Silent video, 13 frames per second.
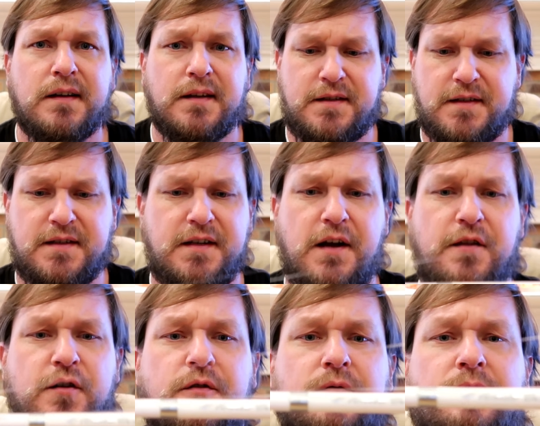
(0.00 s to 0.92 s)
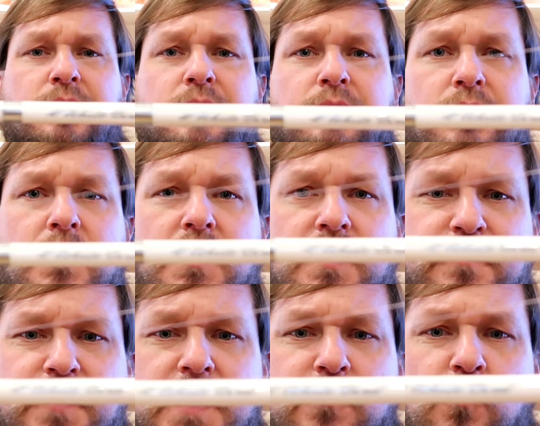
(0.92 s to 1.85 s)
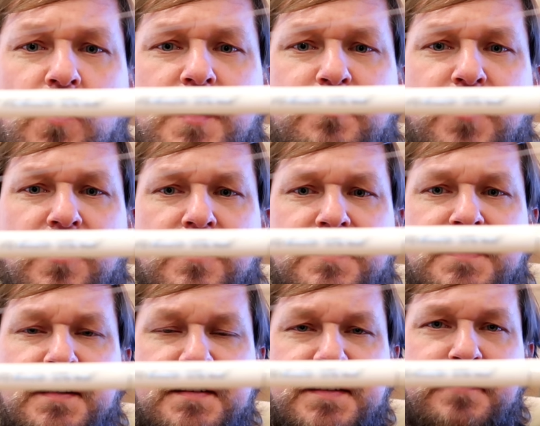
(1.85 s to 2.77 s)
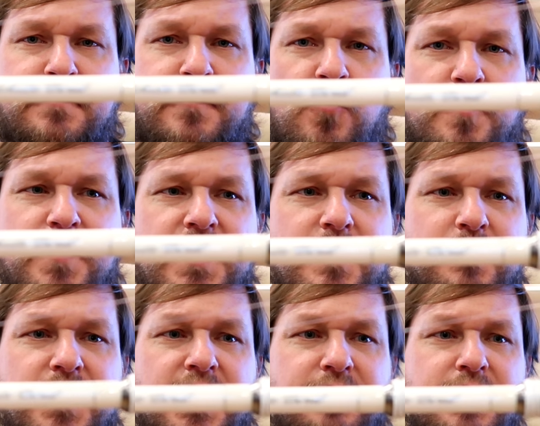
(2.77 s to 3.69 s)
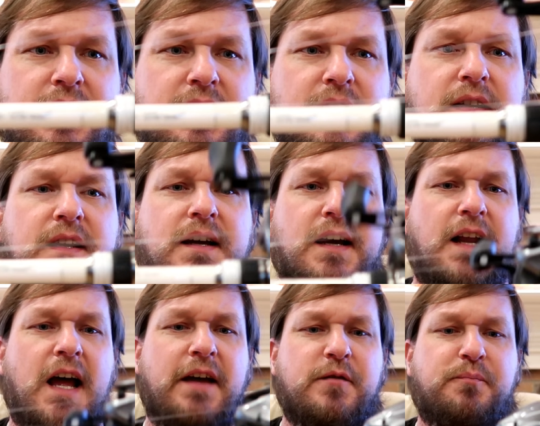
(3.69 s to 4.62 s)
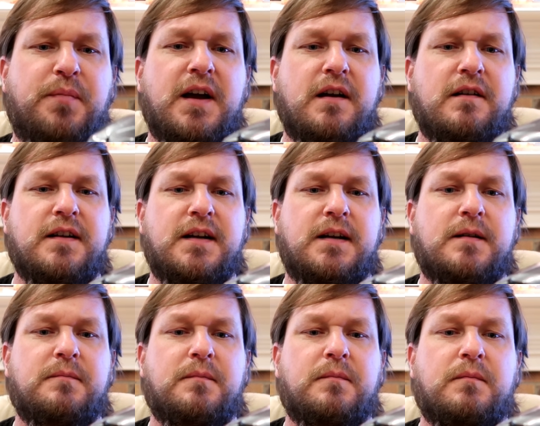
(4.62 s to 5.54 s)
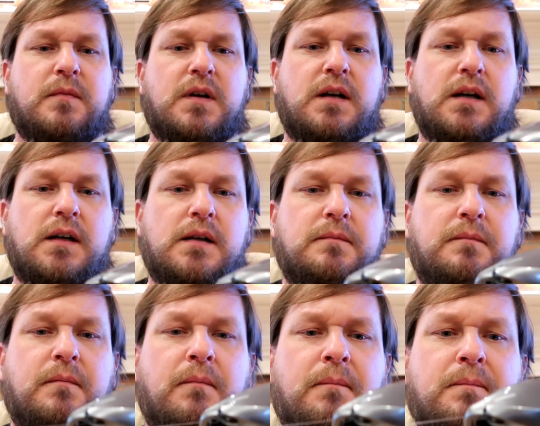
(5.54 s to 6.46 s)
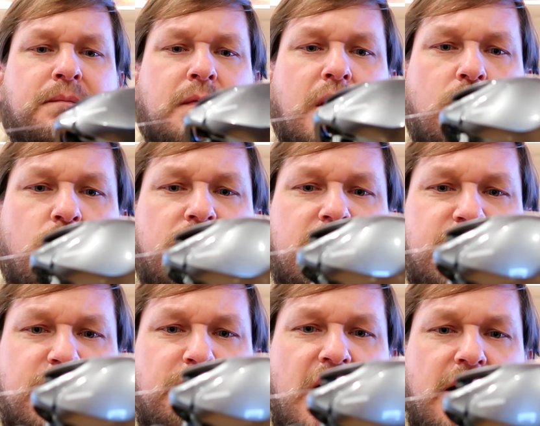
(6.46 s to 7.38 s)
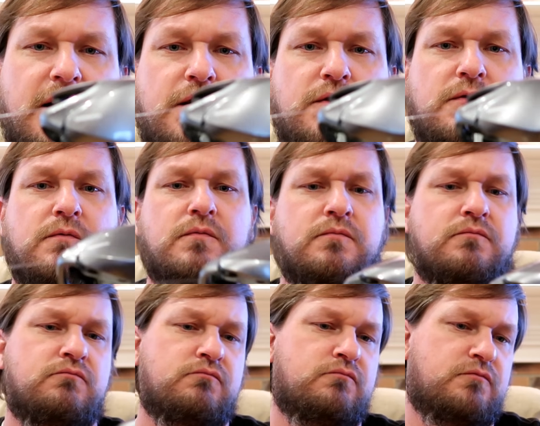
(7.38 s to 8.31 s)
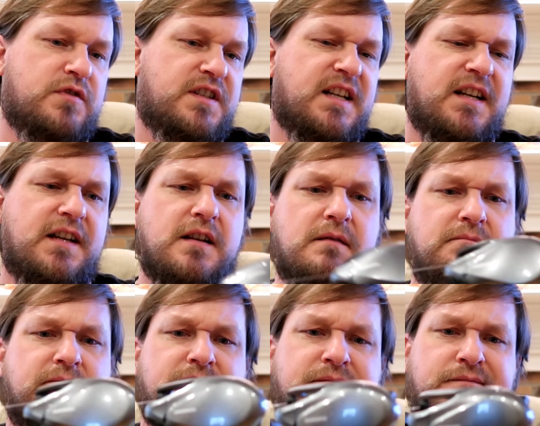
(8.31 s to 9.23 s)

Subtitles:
This is another favorite white bird. It's in a 7.4 medium heavy, and I have it paired up with the Shimano Sitka.